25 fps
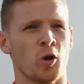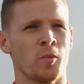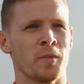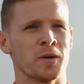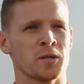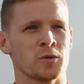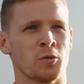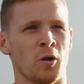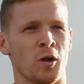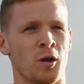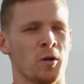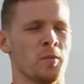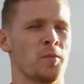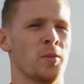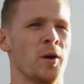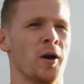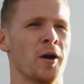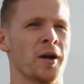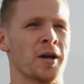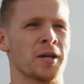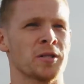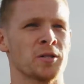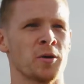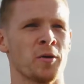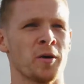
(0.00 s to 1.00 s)
Coming to Oulton
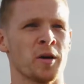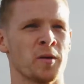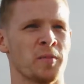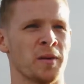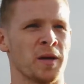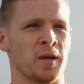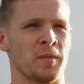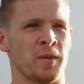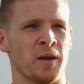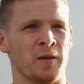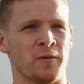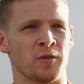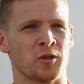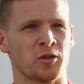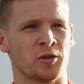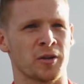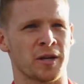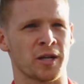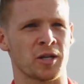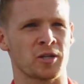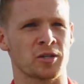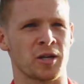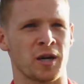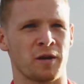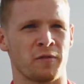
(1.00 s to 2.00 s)
Park, it's always been a bit of a
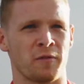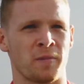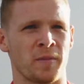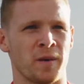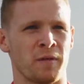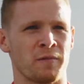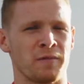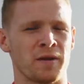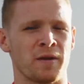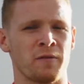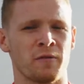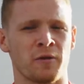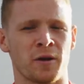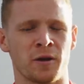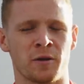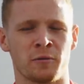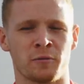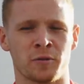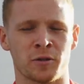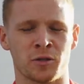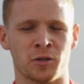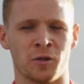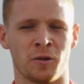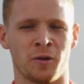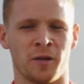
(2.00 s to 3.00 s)
tricky track for me. I've never had a
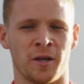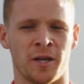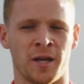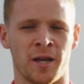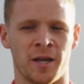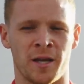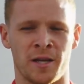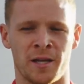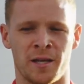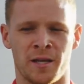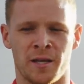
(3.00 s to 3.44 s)
result here.